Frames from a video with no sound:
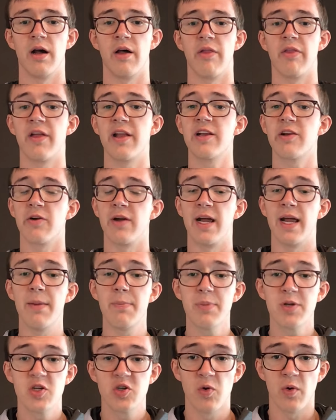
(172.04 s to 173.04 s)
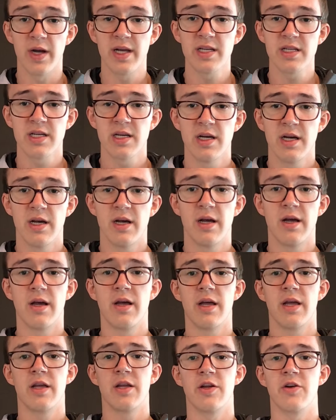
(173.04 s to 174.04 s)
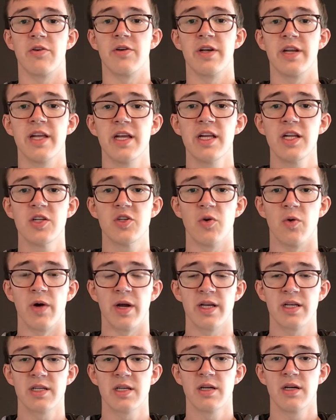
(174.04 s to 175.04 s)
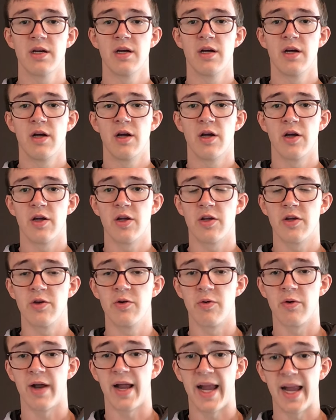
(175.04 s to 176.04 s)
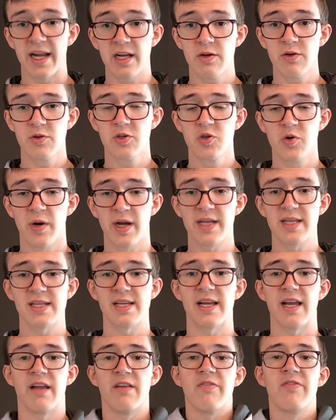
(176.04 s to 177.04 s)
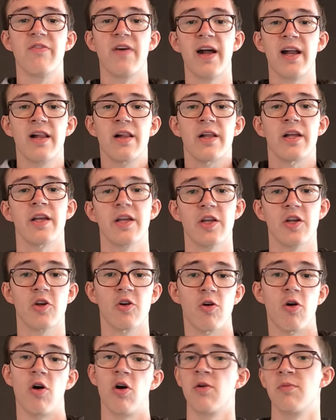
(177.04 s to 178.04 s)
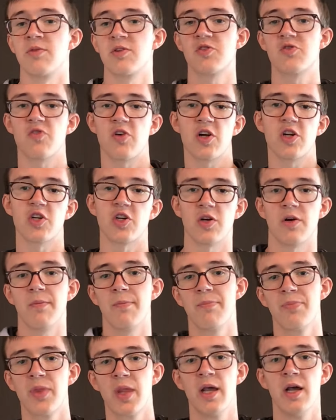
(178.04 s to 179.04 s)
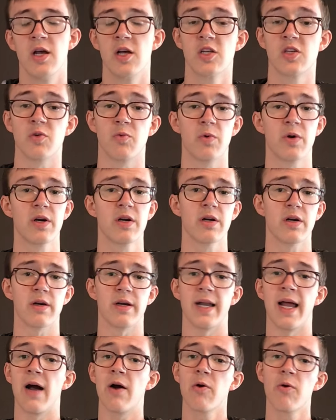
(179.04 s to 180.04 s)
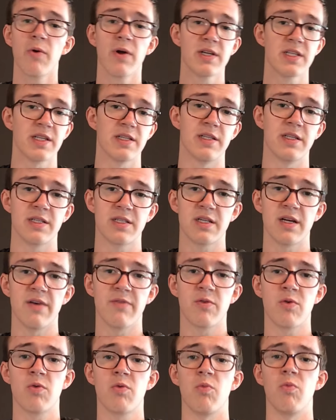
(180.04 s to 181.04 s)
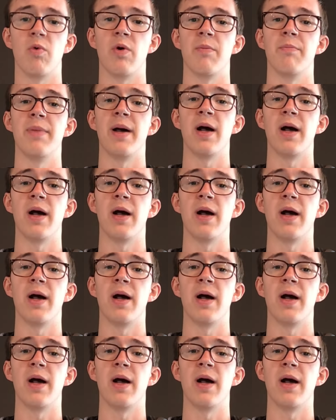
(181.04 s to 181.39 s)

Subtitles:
then your hip joint, your knee joint, your ankle joint, and finally your arm structure. So we're now going to discover what